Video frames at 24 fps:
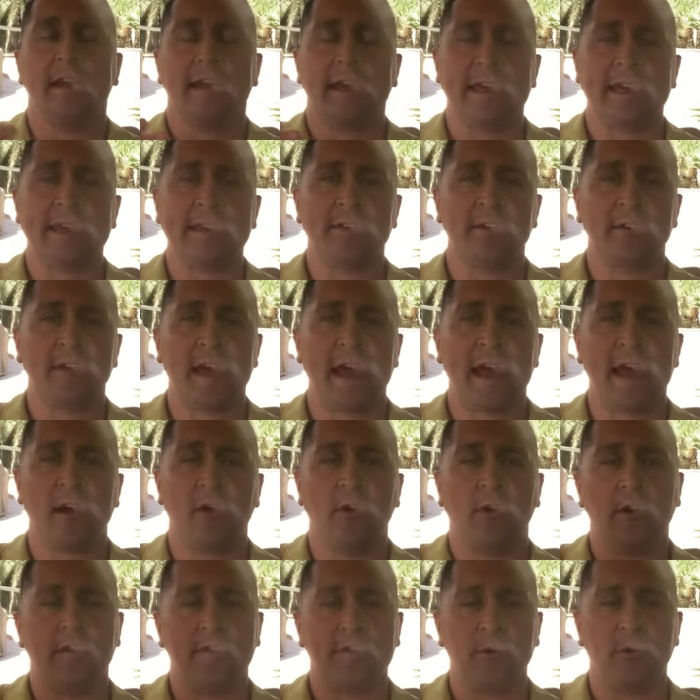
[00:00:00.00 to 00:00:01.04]
Either that,
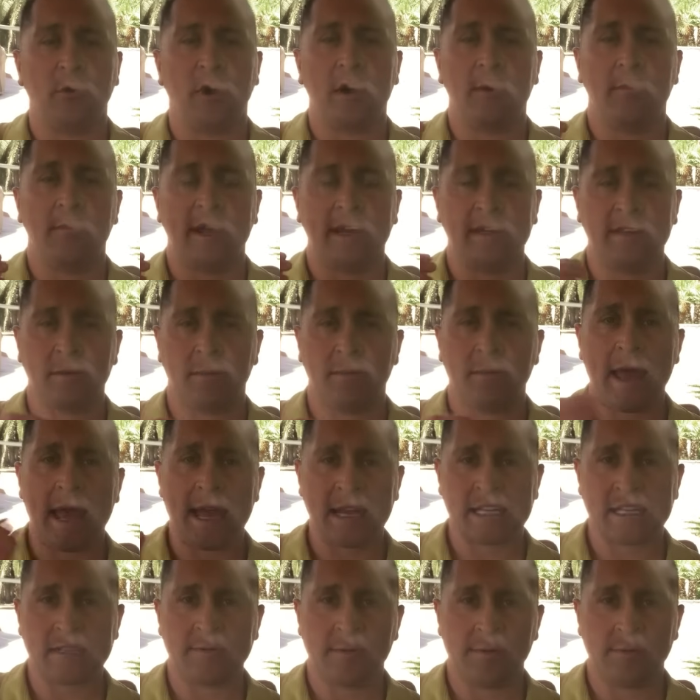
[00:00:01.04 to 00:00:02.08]
or if you want to make the
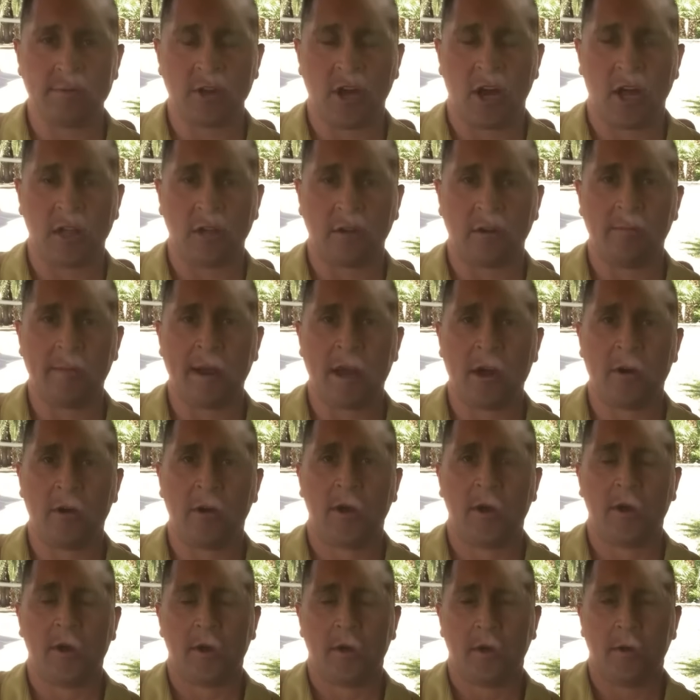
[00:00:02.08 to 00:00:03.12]
maximum dollar amount,
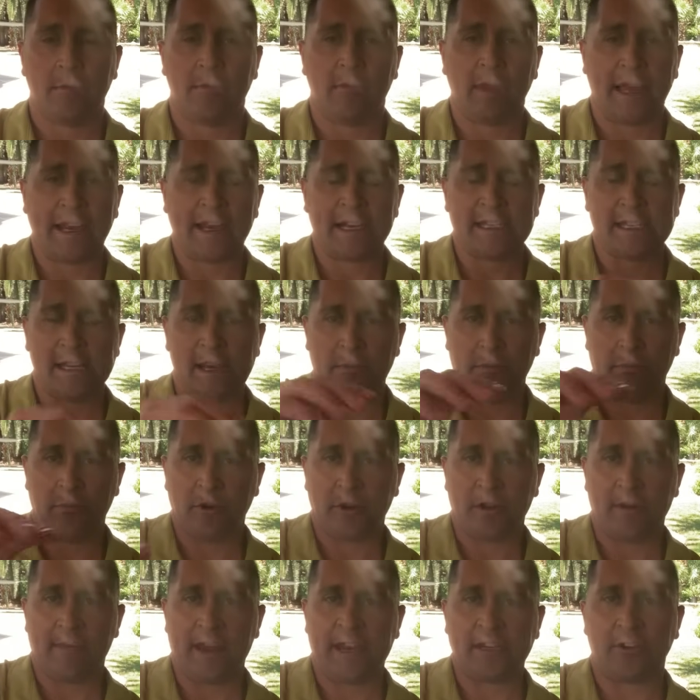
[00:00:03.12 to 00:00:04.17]
like I said,
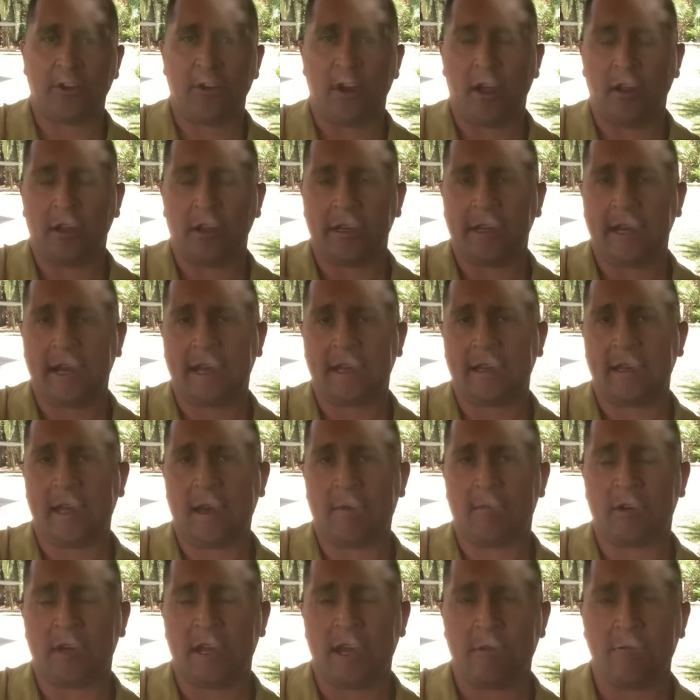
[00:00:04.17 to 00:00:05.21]
book a major holiday,
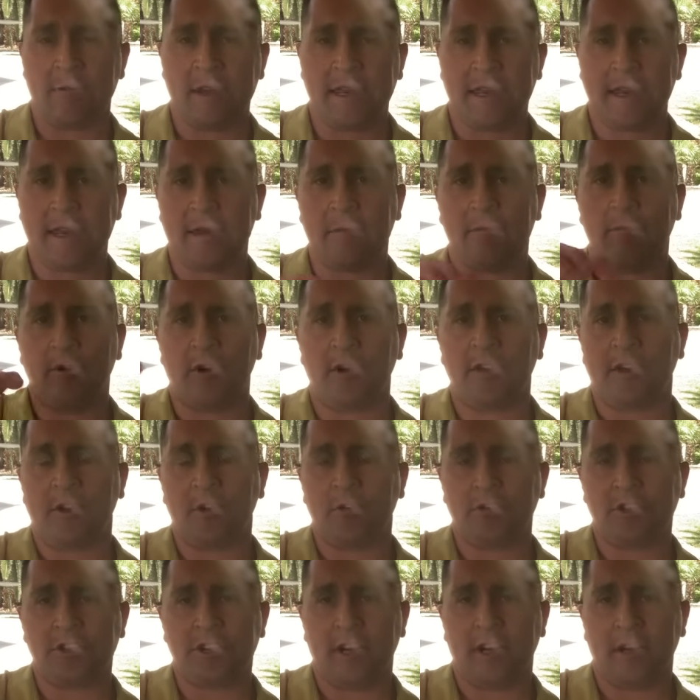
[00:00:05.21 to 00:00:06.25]
Labor Day weekend, book the
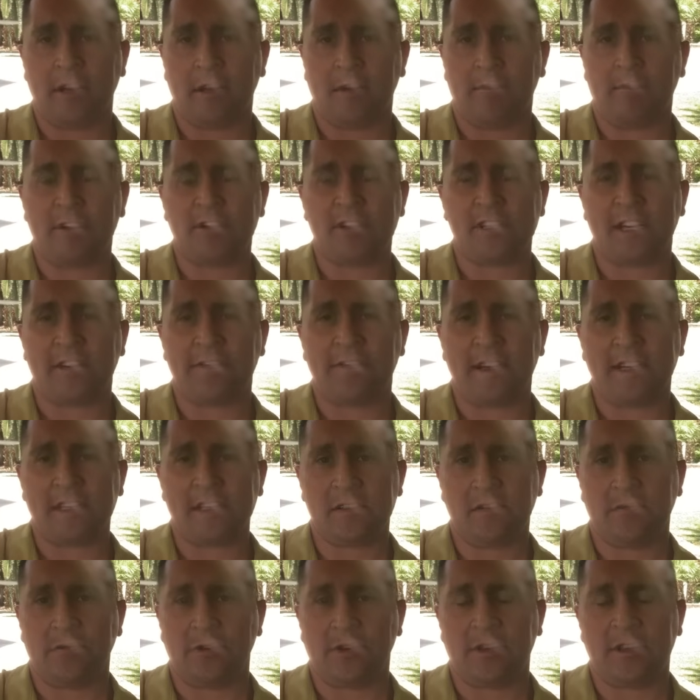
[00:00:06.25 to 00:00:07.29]
Coachella Music
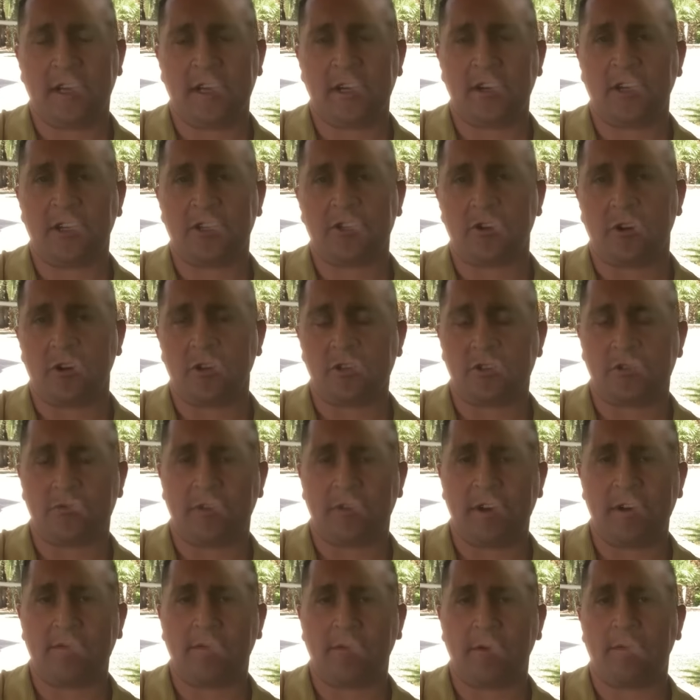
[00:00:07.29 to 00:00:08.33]
Festival, and then you could charge
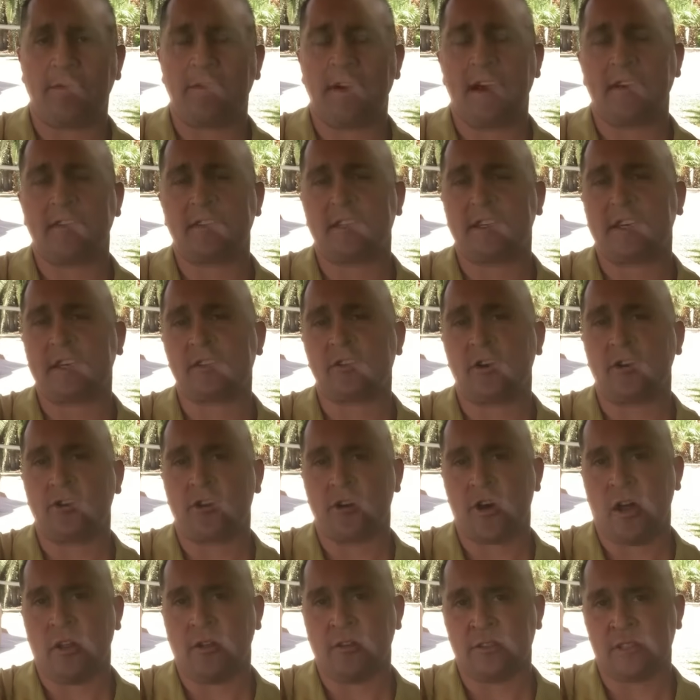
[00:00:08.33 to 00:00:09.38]
$300, $400, $500,
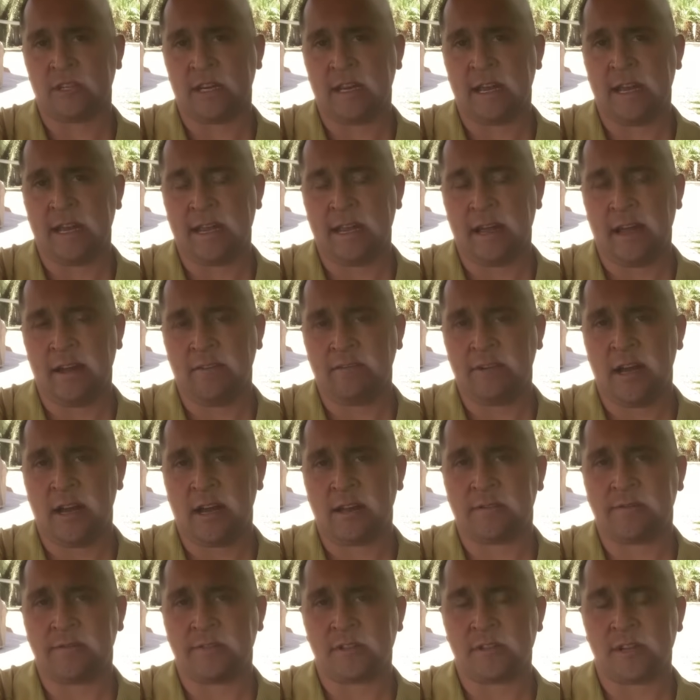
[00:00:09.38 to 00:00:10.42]
$600 a night. I've
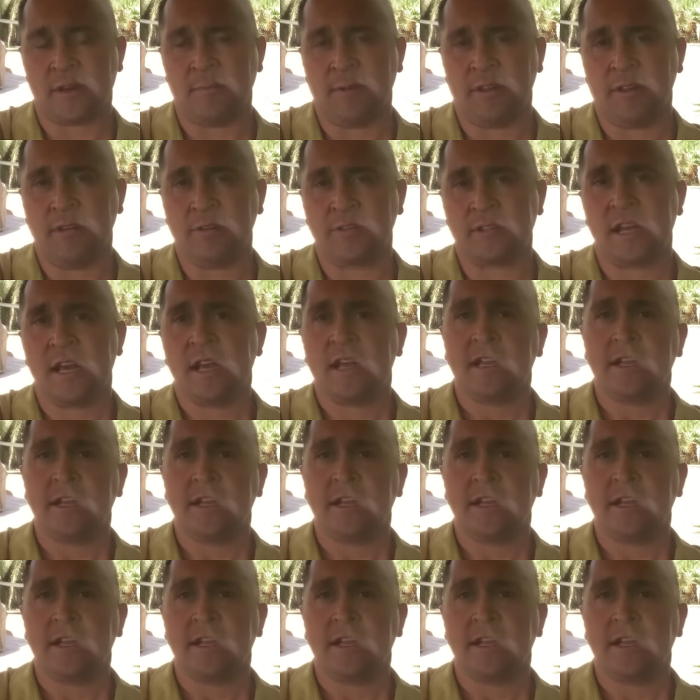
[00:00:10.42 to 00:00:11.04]
gotten for some of those.